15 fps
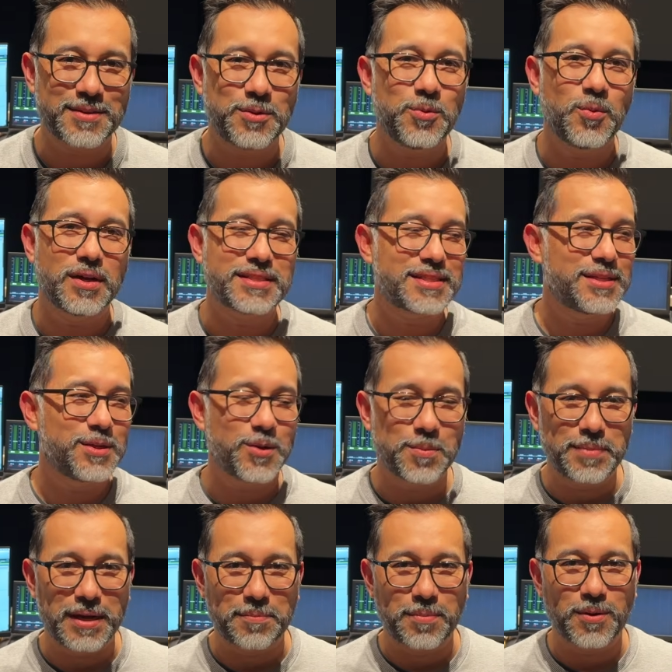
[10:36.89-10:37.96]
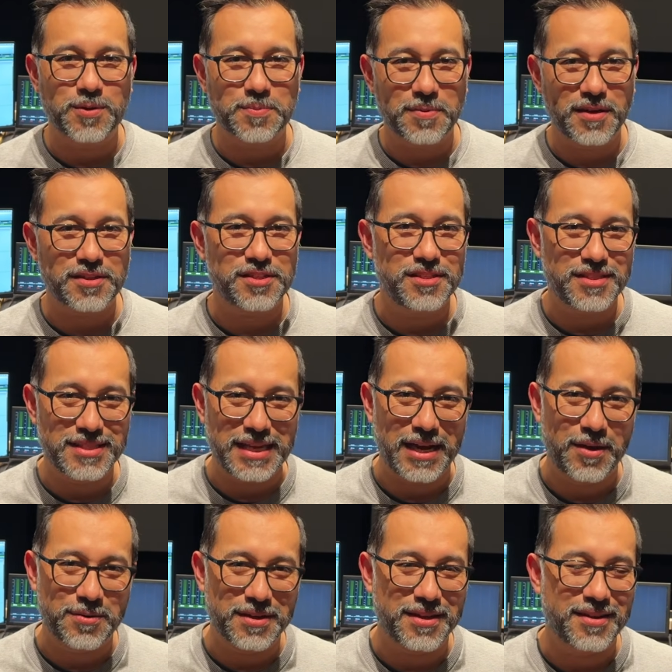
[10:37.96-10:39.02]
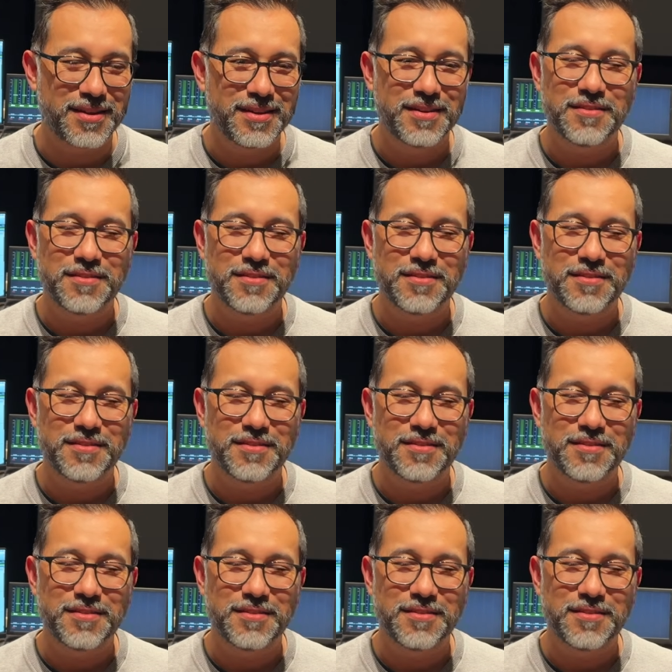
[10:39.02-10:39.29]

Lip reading: Who wants to know about post-production sound and